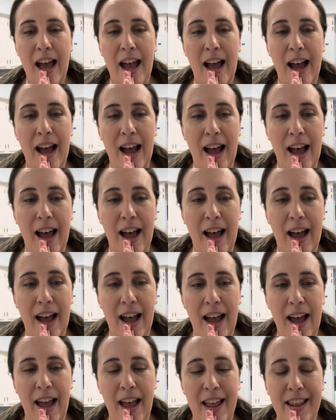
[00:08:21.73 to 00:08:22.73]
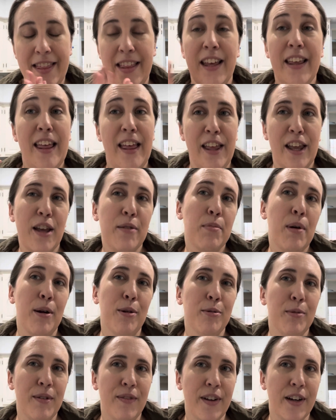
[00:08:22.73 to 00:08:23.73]
it could
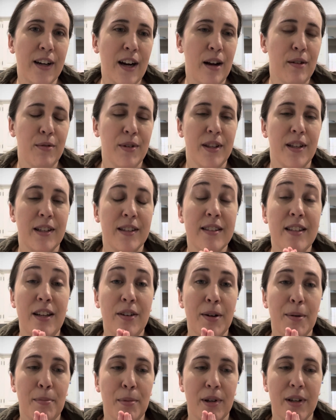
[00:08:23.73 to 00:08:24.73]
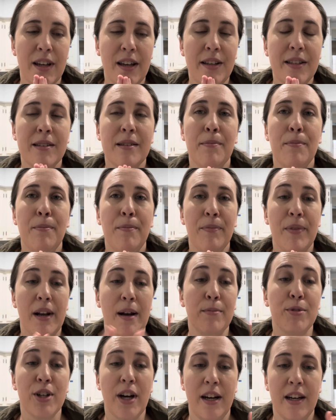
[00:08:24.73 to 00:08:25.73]
probably figure out what the secret book is that
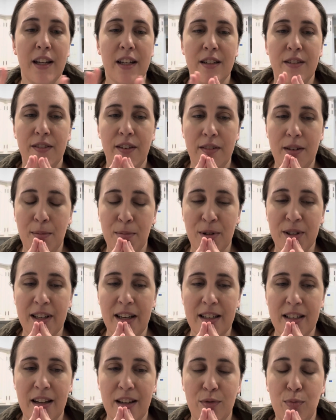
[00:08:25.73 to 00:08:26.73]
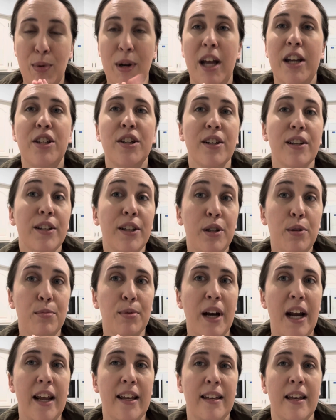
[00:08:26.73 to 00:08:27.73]
I'm trying to get to 50% of. But I took a little
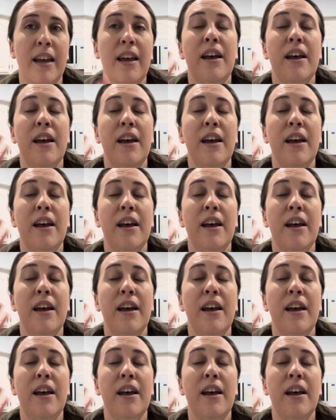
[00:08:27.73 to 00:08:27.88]
break